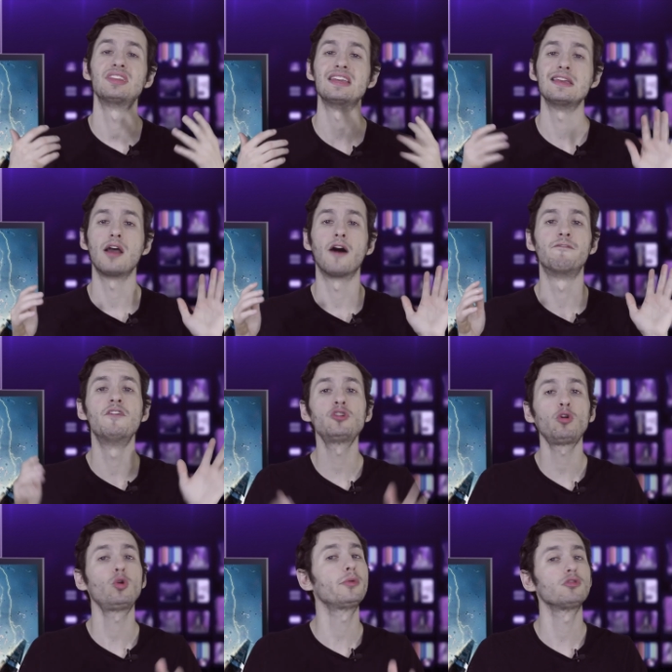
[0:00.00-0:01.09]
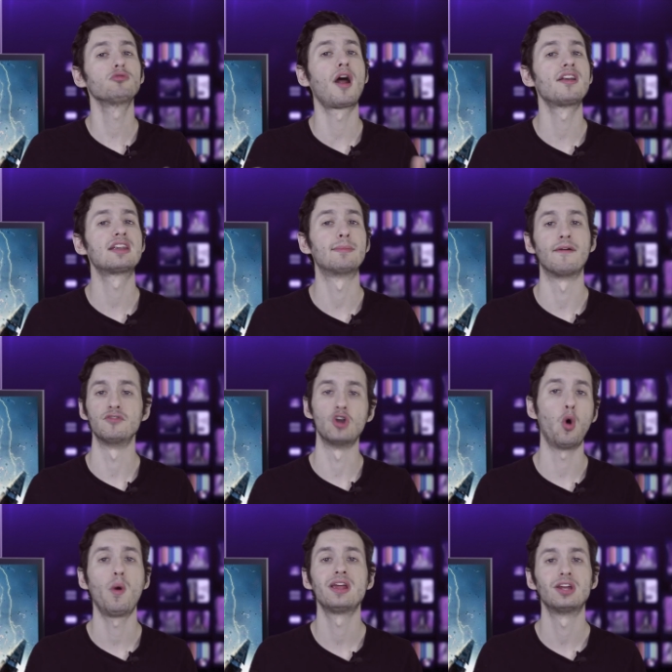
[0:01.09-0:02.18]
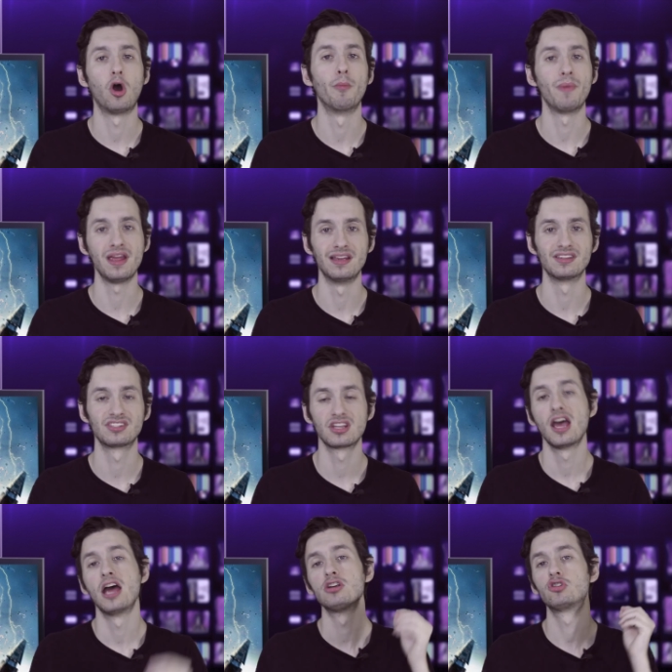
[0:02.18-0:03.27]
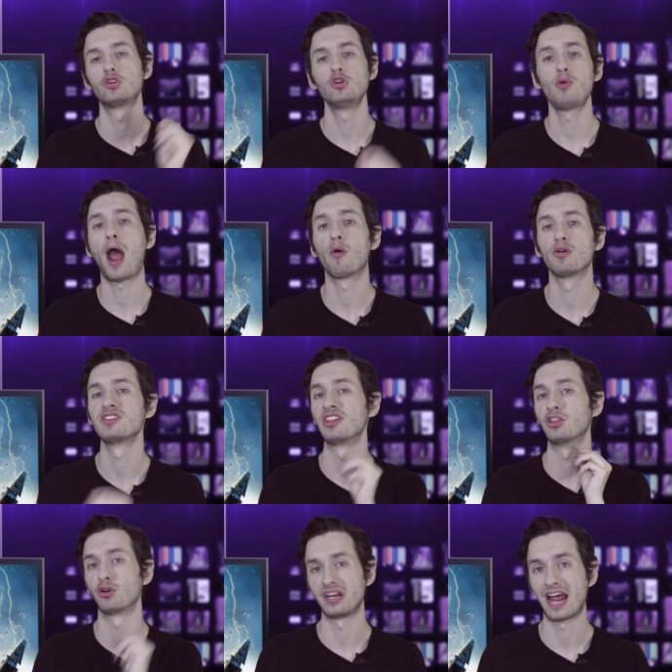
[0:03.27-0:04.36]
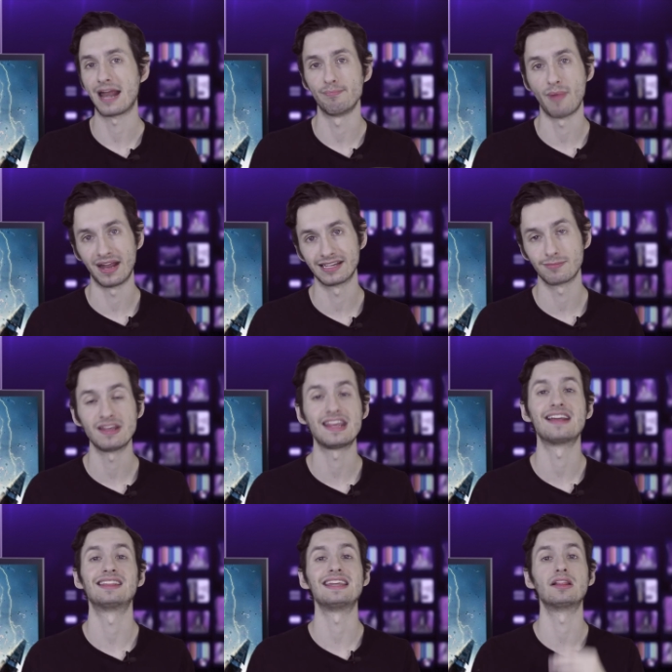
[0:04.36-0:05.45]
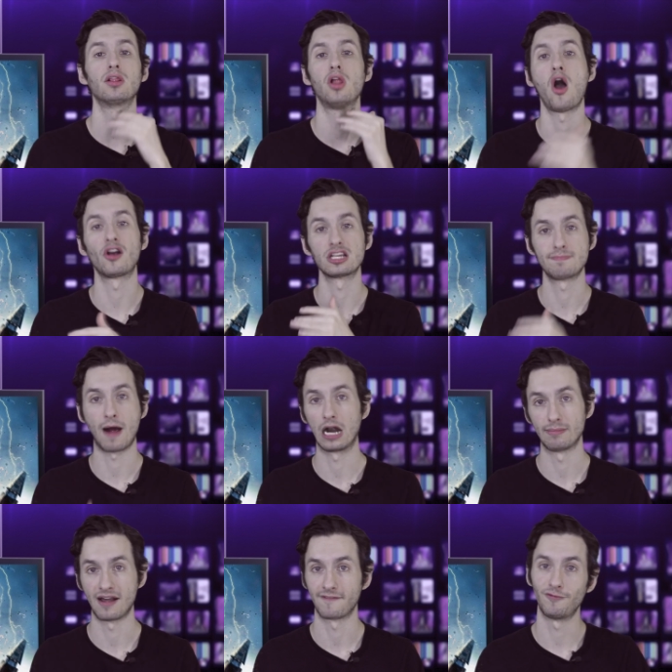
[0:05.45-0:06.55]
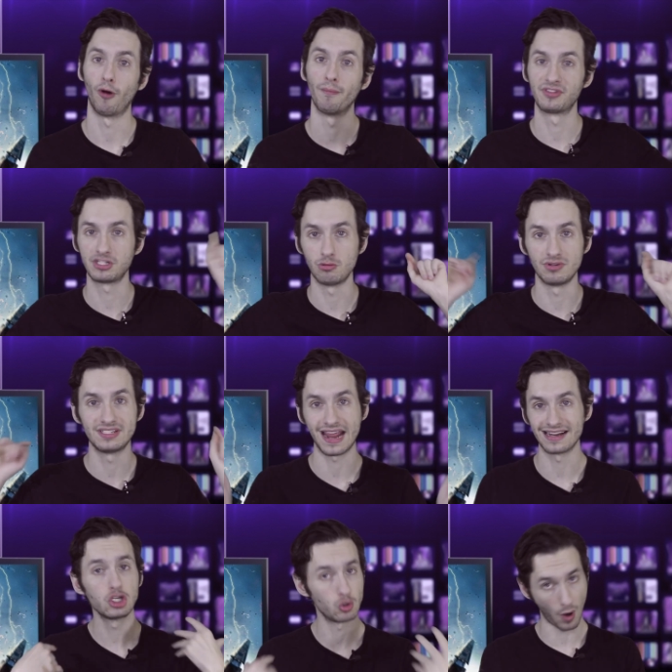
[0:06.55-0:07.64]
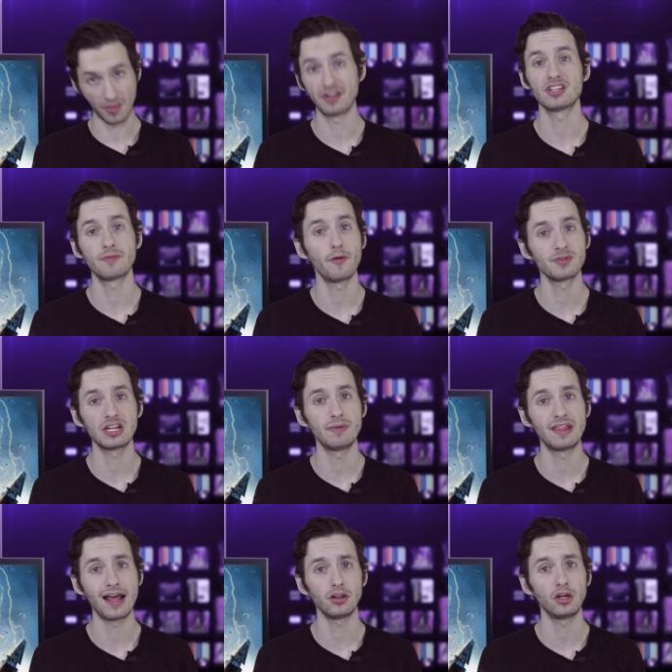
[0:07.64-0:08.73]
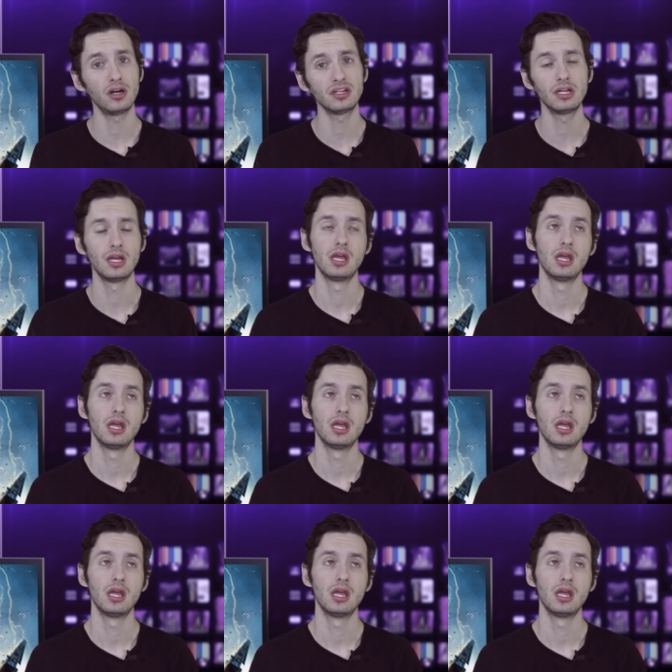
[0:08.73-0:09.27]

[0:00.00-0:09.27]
The official rumor runtime of No Way Home is 2 hours and 39 minutes, making it the longest Spider-Man film to date. Do I think this film is going to be that long?